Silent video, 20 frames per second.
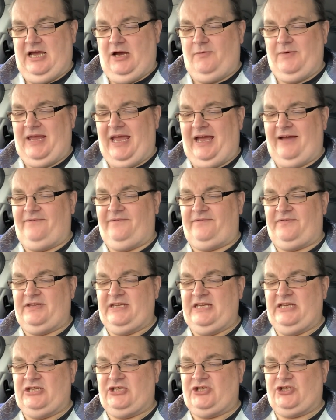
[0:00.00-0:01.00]
We have
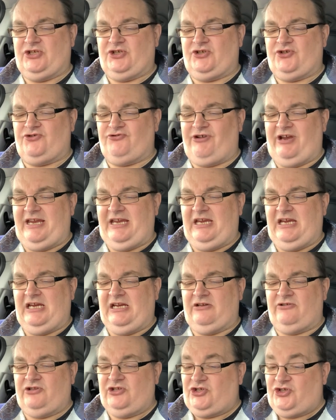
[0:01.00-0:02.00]
the
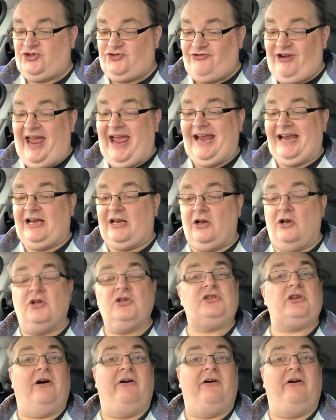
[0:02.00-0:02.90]
Stranglers